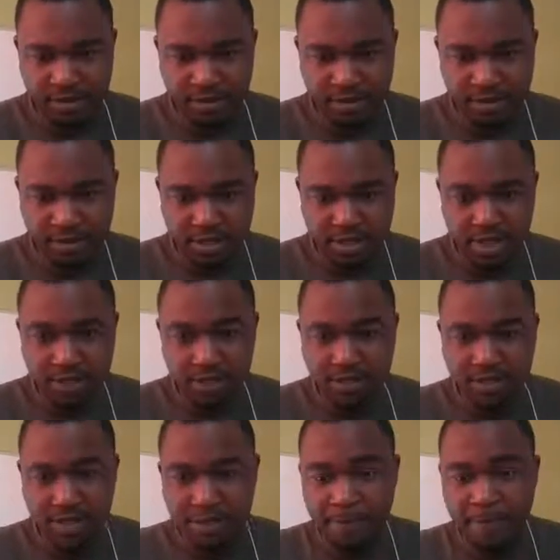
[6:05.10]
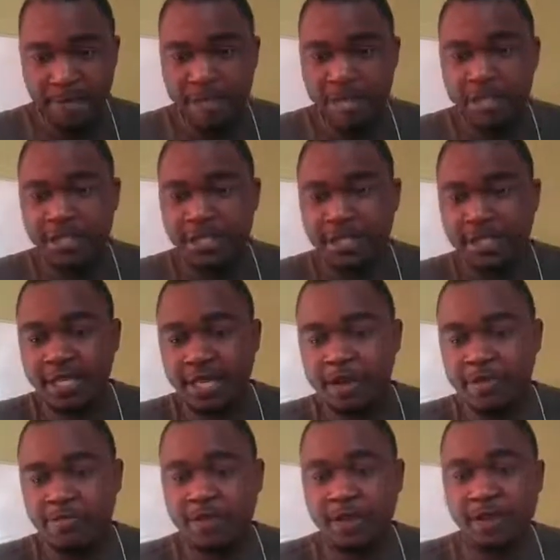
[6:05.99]
some of the applications that
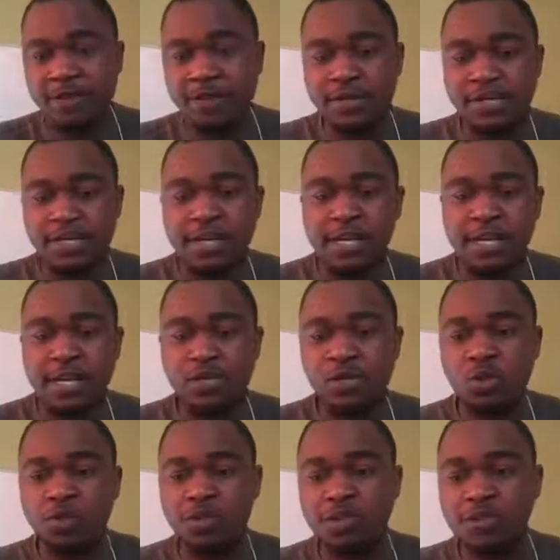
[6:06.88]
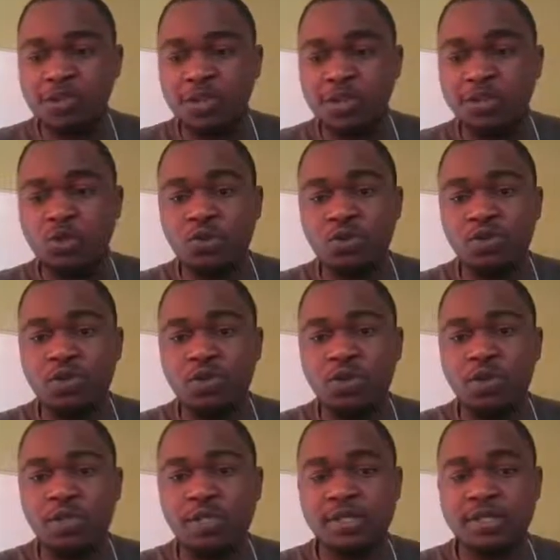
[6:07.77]
I found GIS to be very
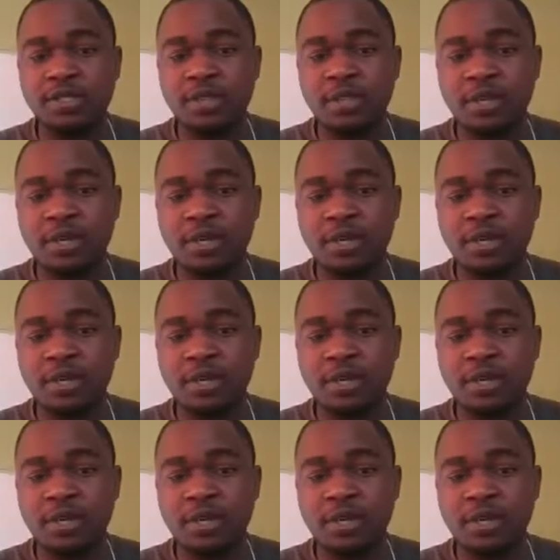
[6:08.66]
useful is